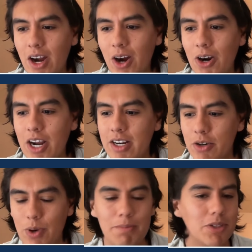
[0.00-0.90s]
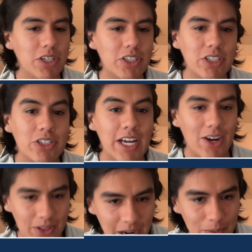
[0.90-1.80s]
are in a great position to
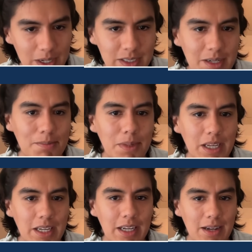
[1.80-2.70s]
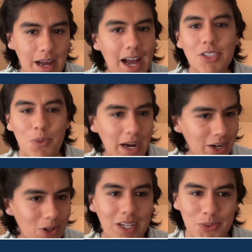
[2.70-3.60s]
take on that risk and be as
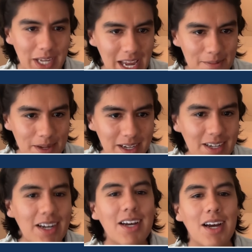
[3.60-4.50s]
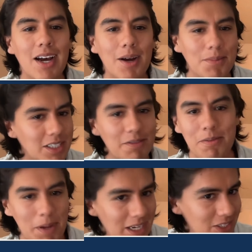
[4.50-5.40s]
radical as we can be, because if
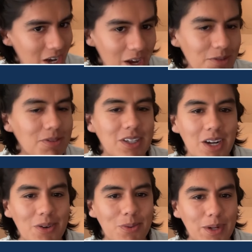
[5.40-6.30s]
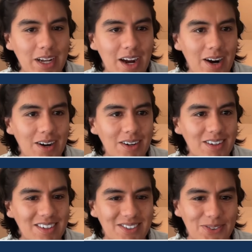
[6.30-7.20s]
it pays off, we are
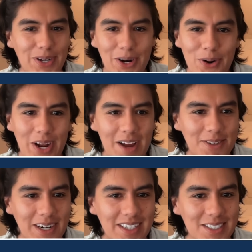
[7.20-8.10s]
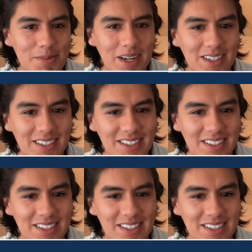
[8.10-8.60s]
going after ASML.